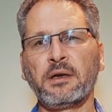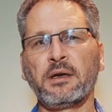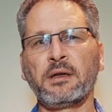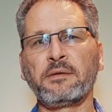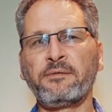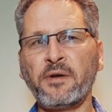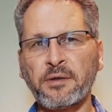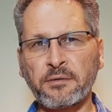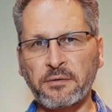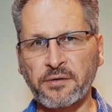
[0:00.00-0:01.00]
uh, the
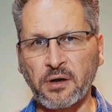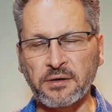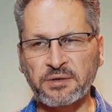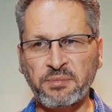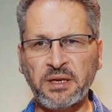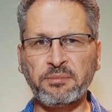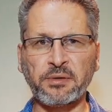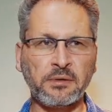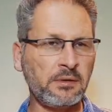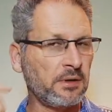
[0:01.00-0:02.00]
father of God's
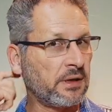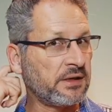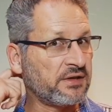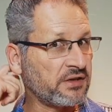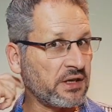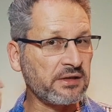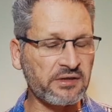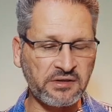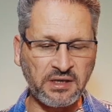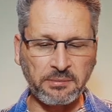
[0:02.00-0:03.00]
people is in
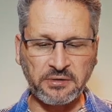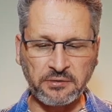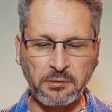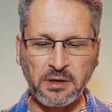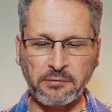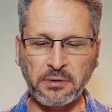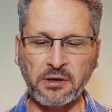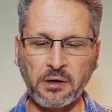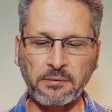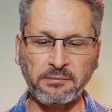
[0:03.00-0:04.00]
Genesis chapter 12, where
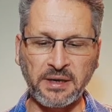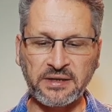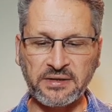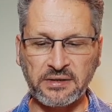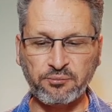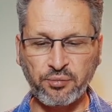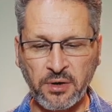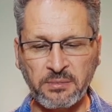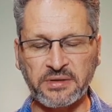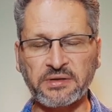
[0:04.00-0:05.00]
God makes this
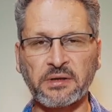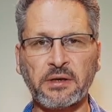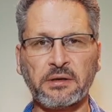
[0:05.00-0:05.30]
promise